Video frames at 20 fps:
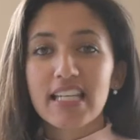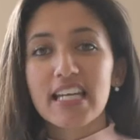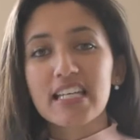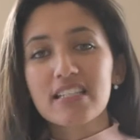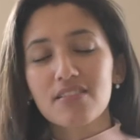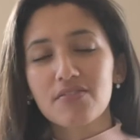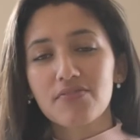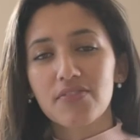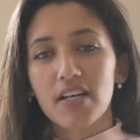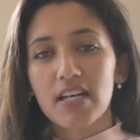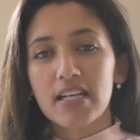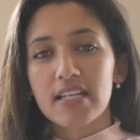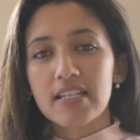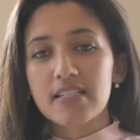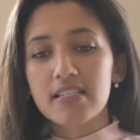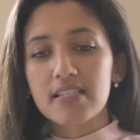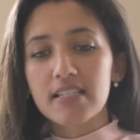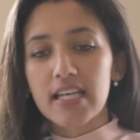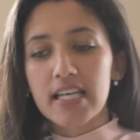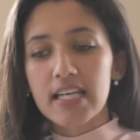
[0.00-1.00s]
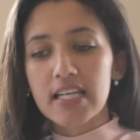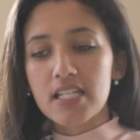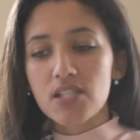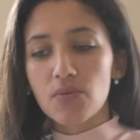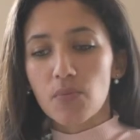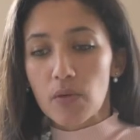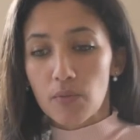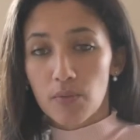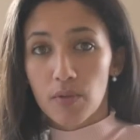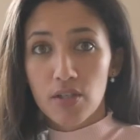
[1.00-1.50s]
Today's advice
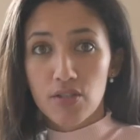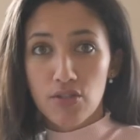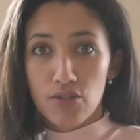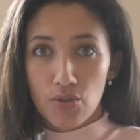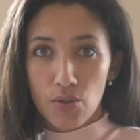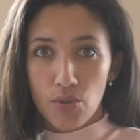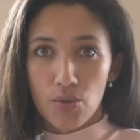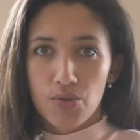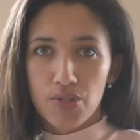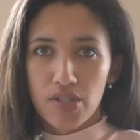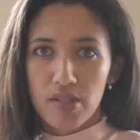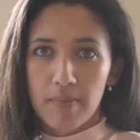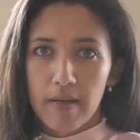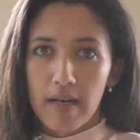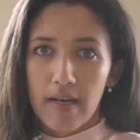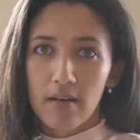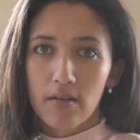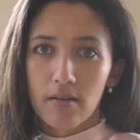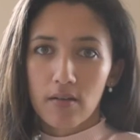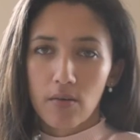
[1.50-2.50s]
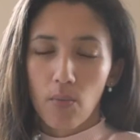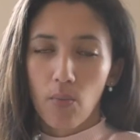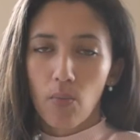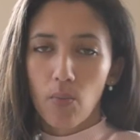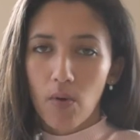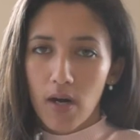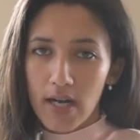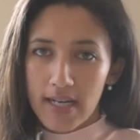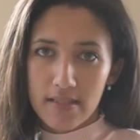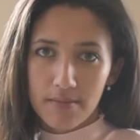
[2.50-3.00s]
is we wanted to talk to you about
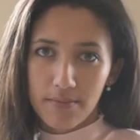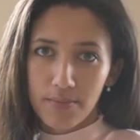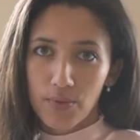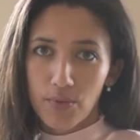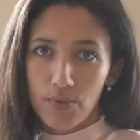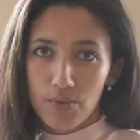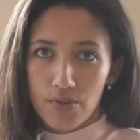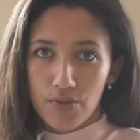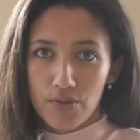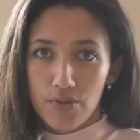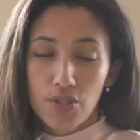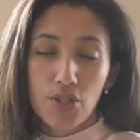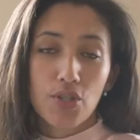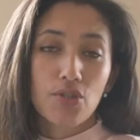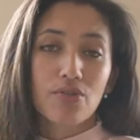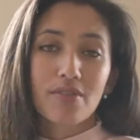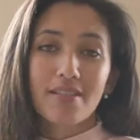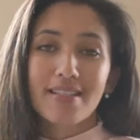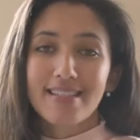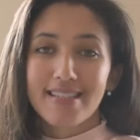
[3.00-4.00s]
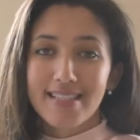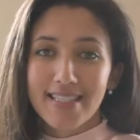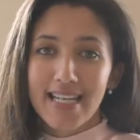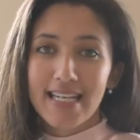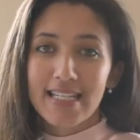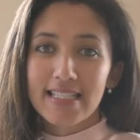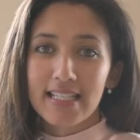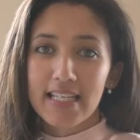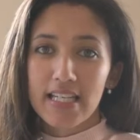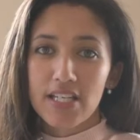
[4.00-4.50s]
why it's important to choose an
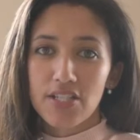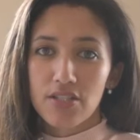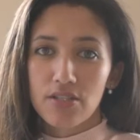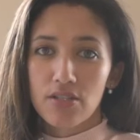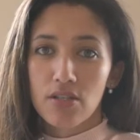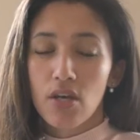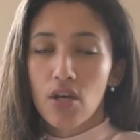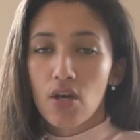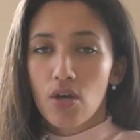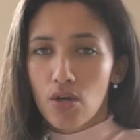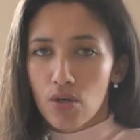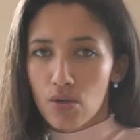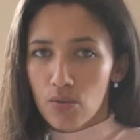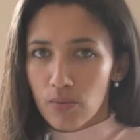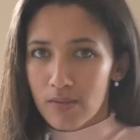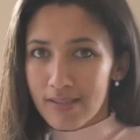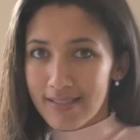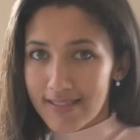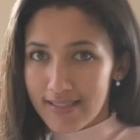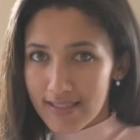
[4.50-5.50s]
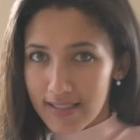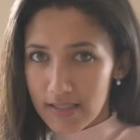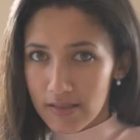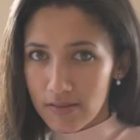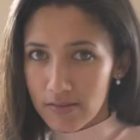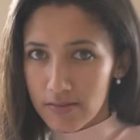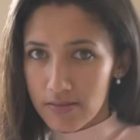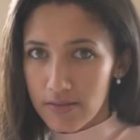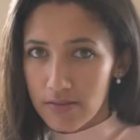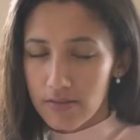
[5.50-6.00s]
estate agent who are
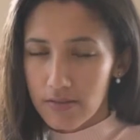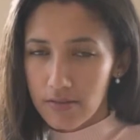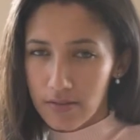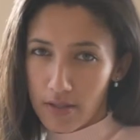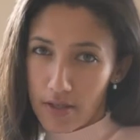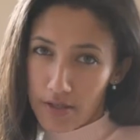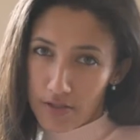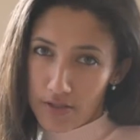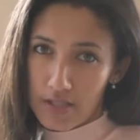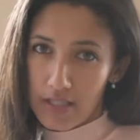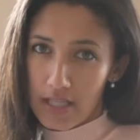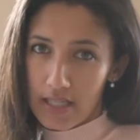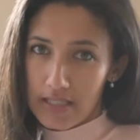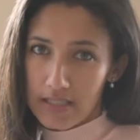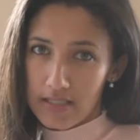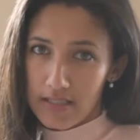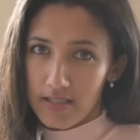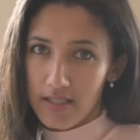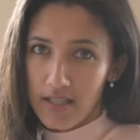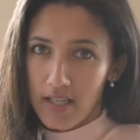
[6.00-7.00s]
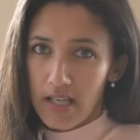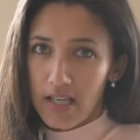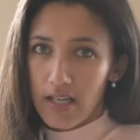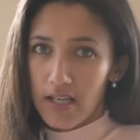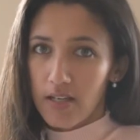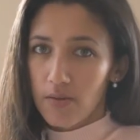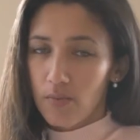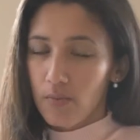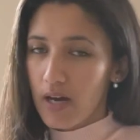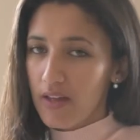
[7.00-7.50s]
skilled negotiators
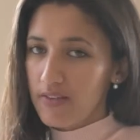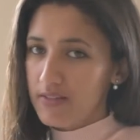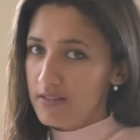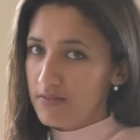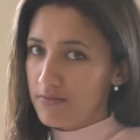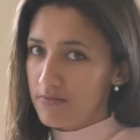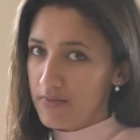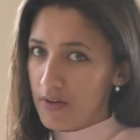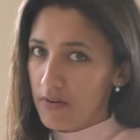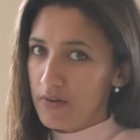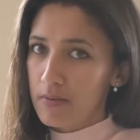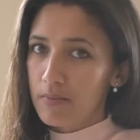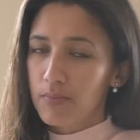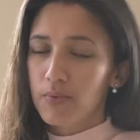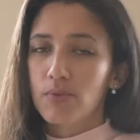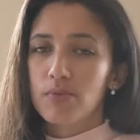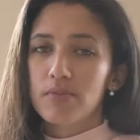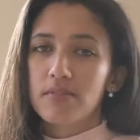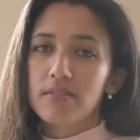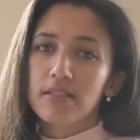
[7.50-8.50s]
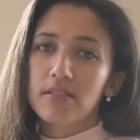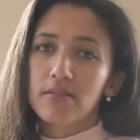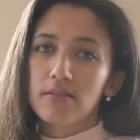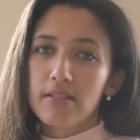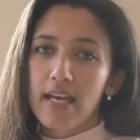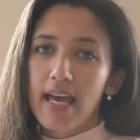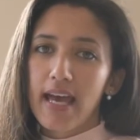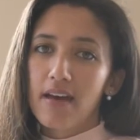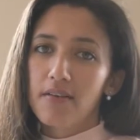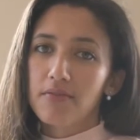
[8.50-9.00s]
and why this is a very important skill
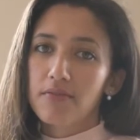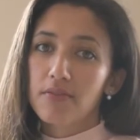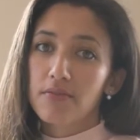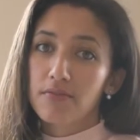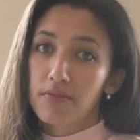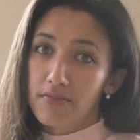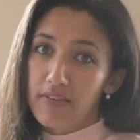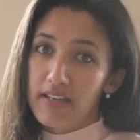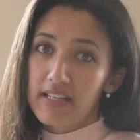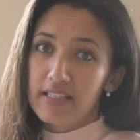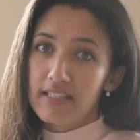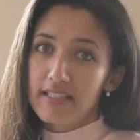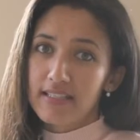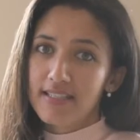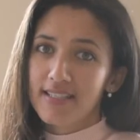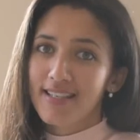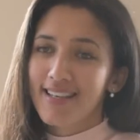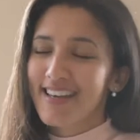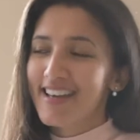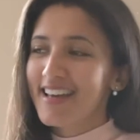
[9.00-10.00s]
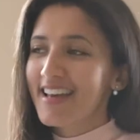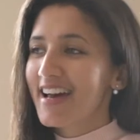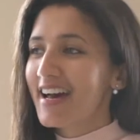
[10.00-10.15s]
to have for vendors.